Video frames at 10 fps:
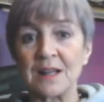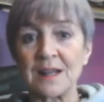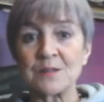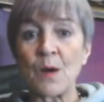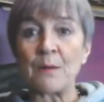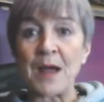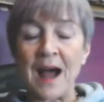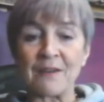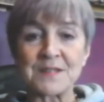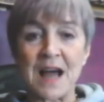That's why we
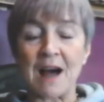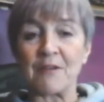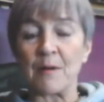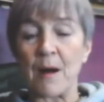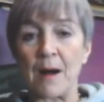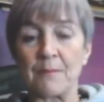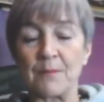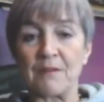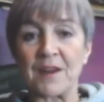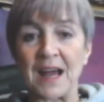have to have
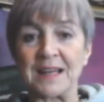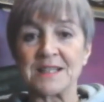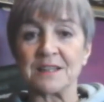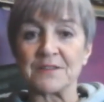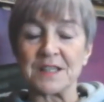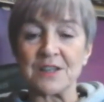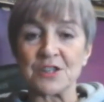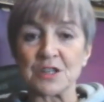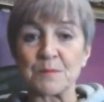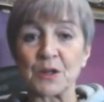a variety of
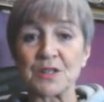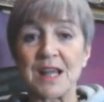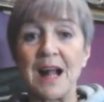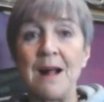teachers, because